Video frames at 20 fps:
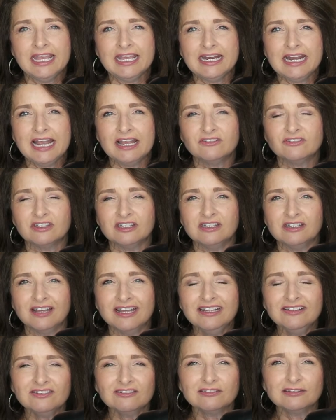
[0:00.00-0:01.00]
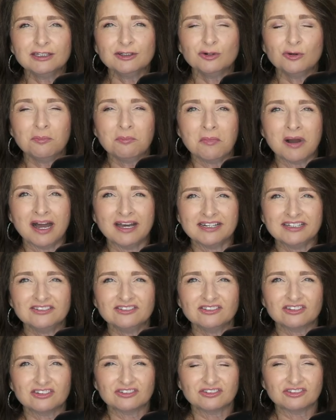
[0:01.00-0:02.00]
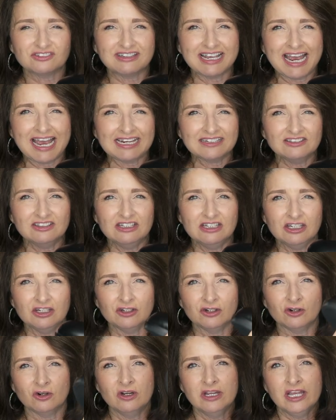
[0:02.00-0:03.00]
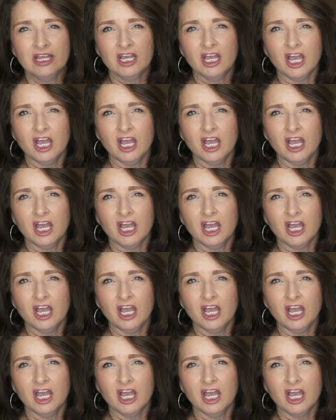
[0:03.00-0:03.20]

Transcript: It has a nice little modest stacked heel,